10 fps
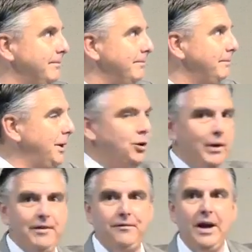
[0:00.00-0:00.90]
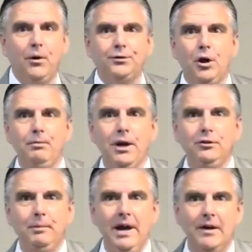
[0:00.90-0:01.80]
but you had felt so
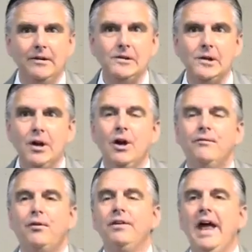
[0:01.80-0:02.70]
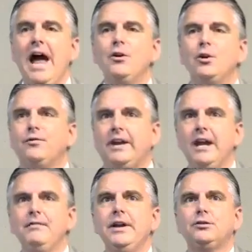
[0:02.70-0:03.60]
much better. For now you've
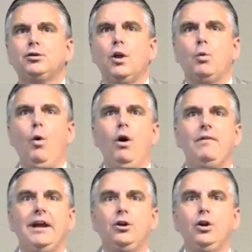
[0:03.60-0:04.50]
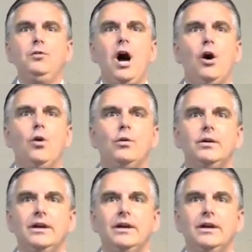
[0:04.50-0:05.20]
given it to the one that you know